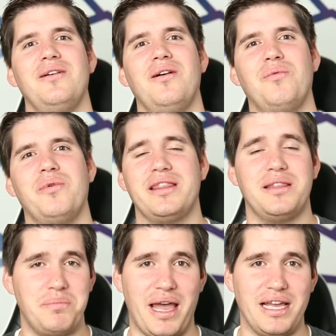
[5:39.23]
with the
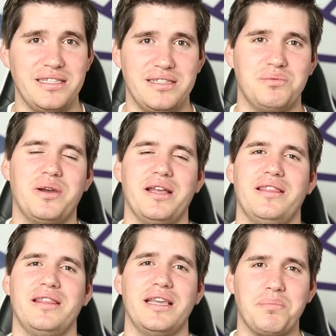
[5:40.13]
best with
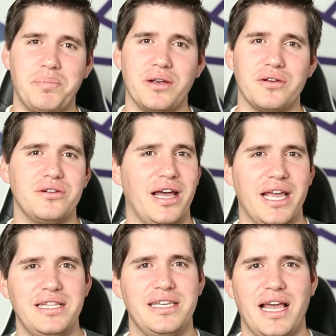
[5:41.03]
the Imperial
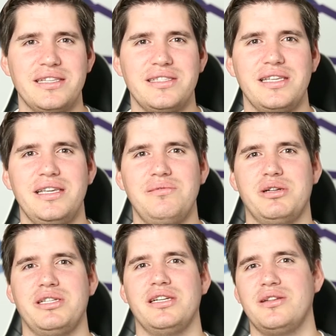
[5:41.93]
AT-ST,
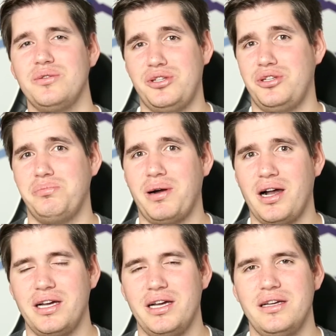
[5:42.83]
which includes
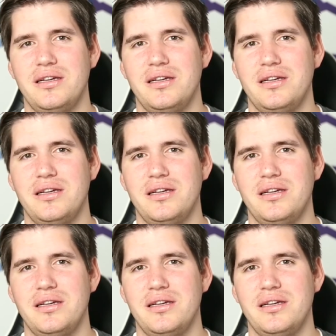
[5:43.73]
Chewbacca,